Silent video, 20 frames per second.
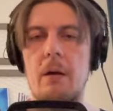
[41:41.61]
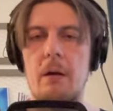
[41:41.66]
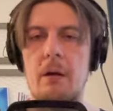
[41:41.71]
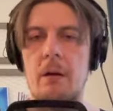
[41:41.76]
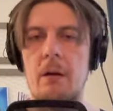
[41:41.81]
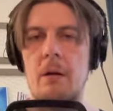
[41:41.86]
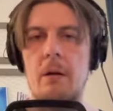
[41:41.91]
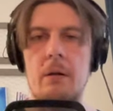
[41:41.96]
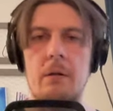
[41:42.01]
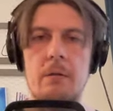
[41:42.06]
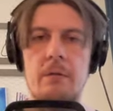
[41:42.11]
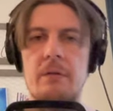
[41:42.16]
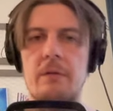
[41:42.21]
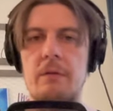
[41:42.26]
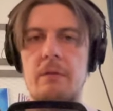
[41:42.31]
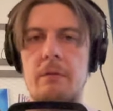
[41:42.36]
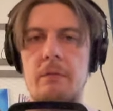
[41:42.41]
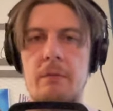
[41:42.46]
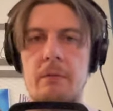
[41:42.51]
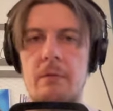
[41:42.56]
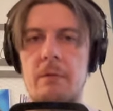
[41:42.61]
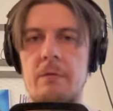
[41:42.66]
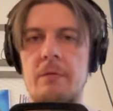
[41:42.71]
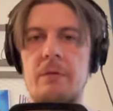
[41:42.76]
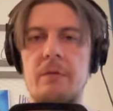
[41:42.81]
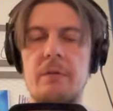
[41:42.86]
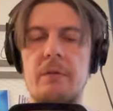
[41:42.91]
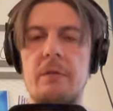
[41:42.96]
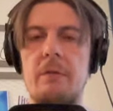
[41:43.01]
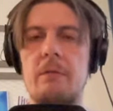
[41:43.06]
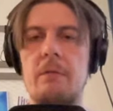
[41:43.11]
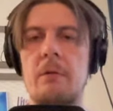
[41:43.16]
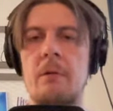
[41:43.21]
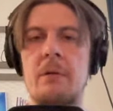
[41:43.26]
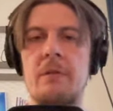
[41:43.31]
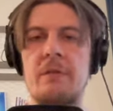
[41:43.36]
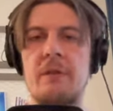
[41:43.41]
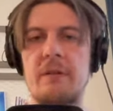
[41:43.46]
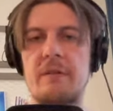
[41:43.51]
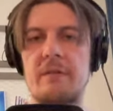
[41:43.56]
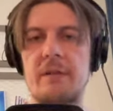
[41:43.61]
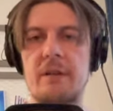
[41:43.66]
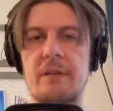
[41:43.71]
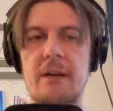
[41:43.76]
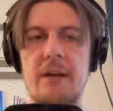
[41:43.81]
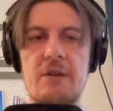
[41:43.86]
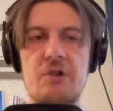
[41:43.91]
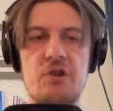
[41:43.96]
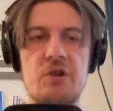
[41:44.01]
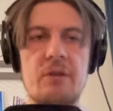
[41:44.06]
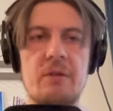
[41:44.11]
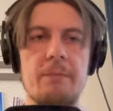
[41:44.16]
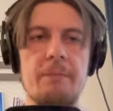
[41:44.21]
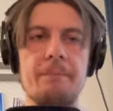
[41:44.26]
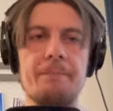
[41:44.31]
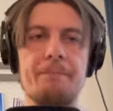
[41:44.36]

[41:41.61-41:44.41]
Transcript: uh, uh, this notation